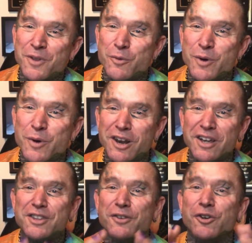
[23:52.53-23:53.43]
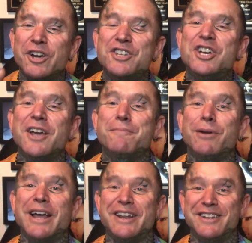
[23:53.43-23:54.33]
We're like the reject yeah.
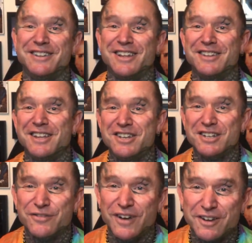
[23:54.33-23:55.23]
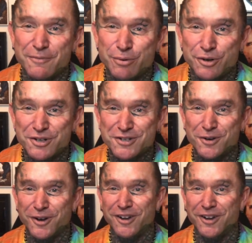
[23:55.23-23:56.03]
planet that yeah. they just fucking put that's, us